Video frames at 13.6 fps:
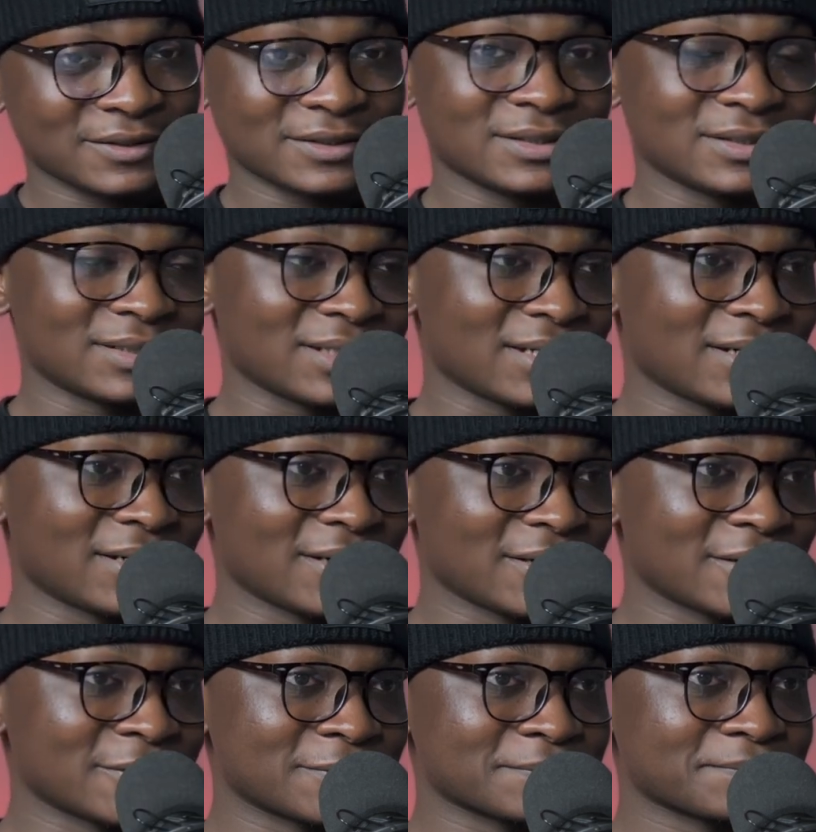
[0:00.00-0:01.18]

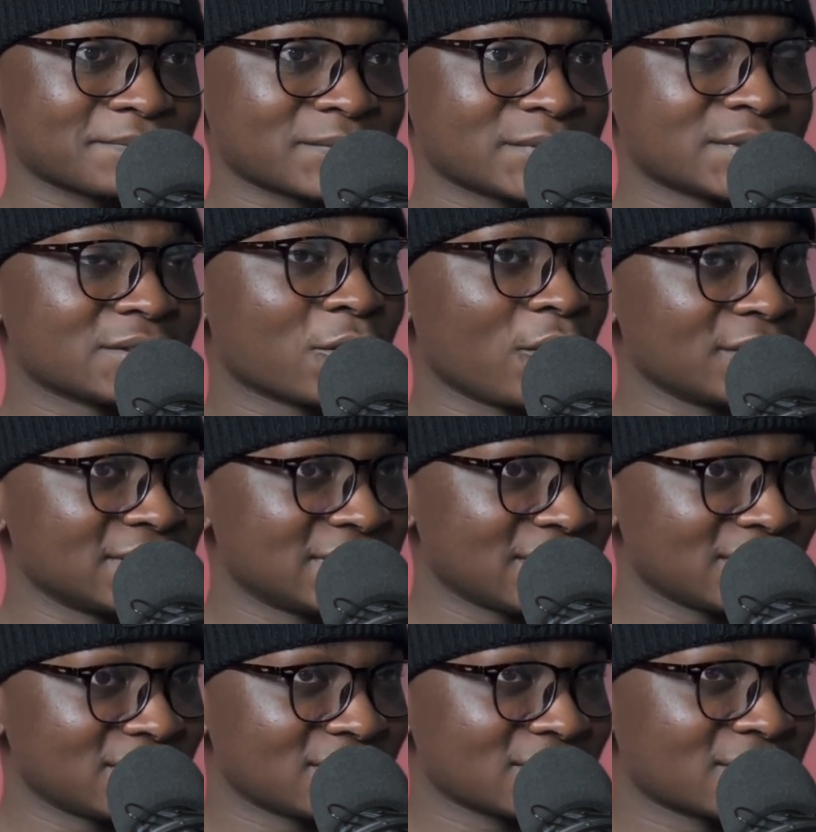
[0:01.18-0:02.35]
the
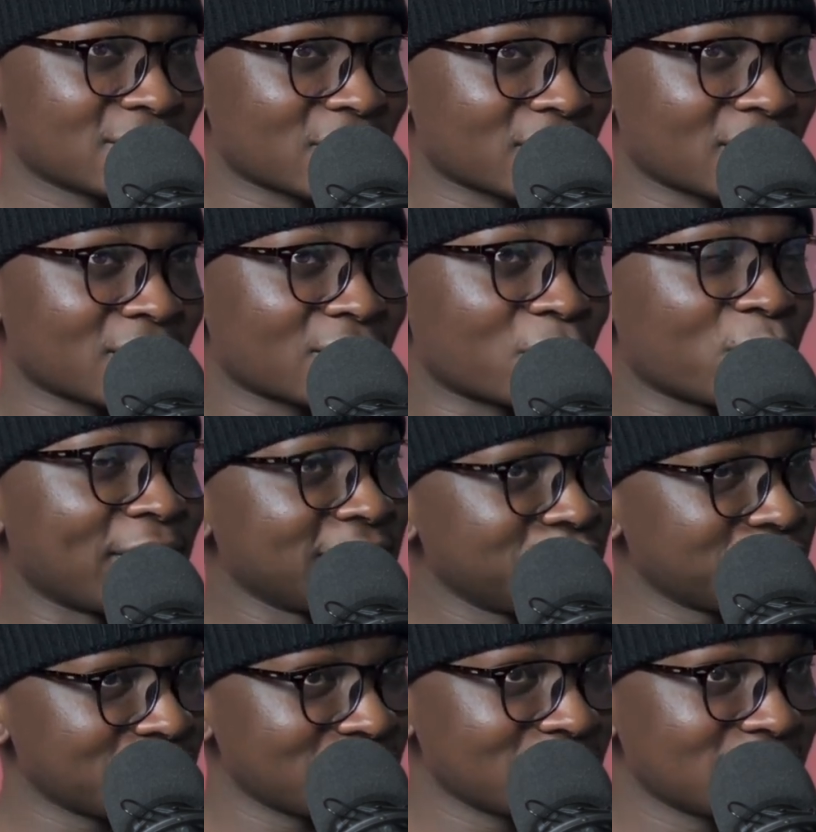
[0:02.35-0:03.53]
content
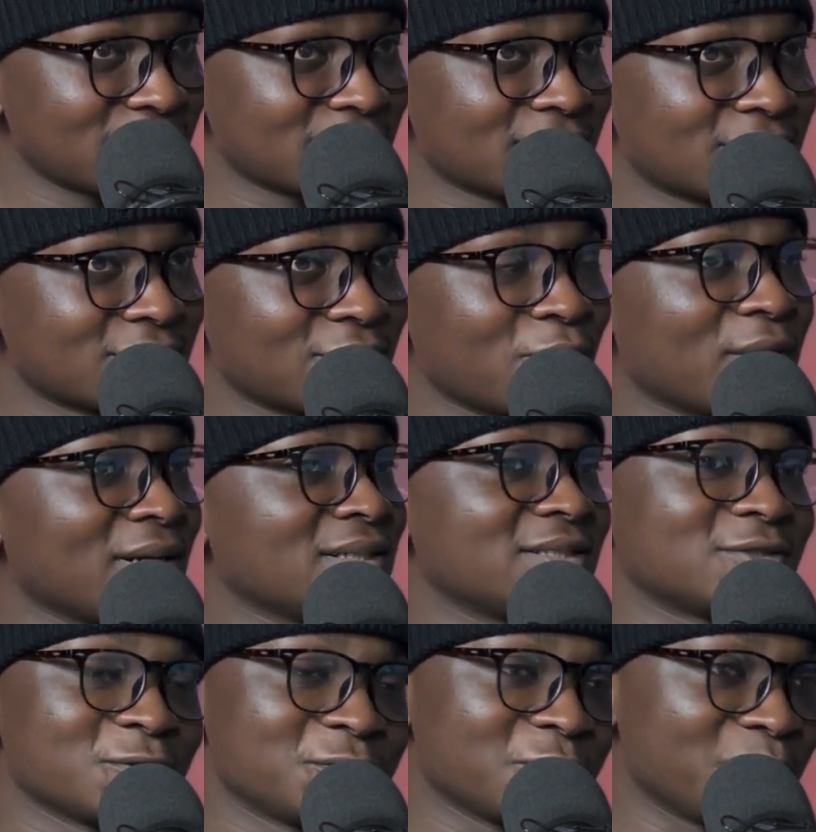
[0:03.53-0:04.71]
creation, all the
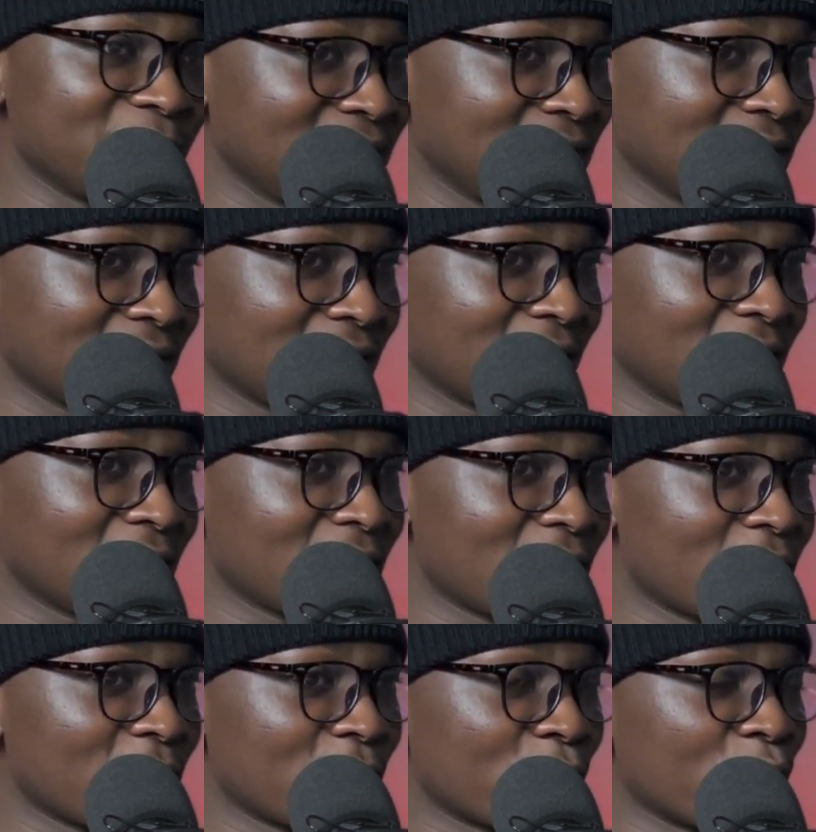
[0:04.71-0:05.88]
social media.
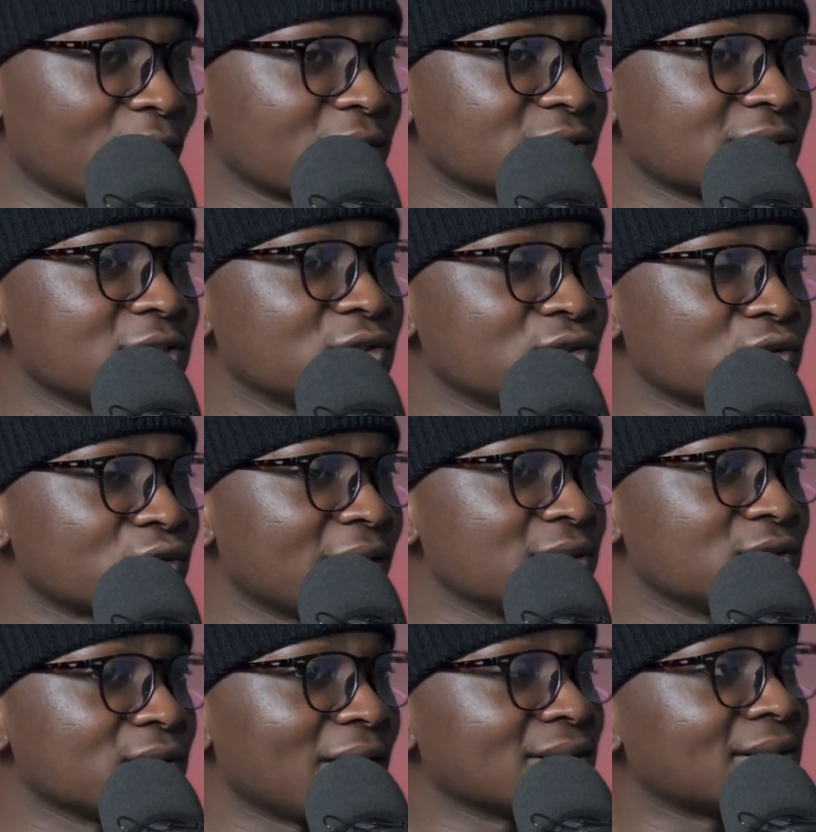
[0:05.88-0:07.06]
What else are you trying to
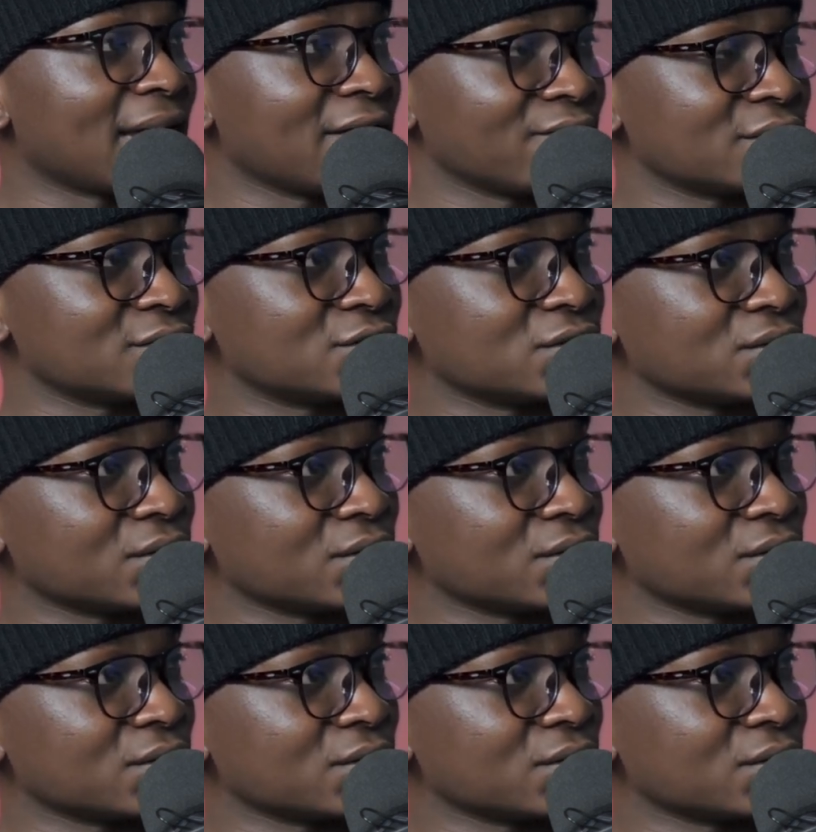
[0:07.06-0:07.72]
dive into?